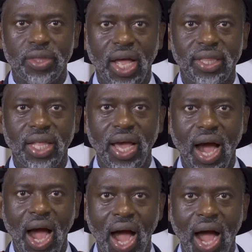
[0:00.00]
that there
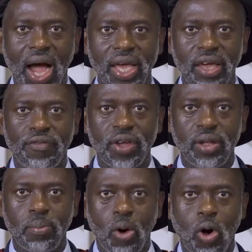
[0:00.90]
are
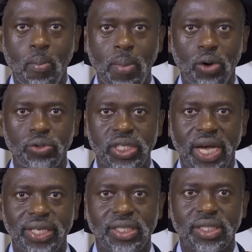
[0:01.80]
even more
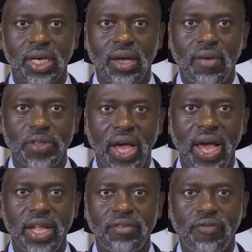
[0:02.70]
mountains
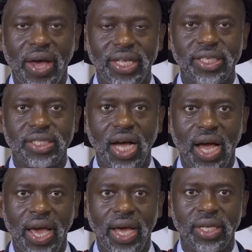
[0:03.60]
and valleys
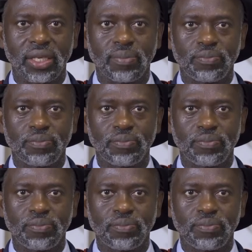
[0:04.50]
ahead.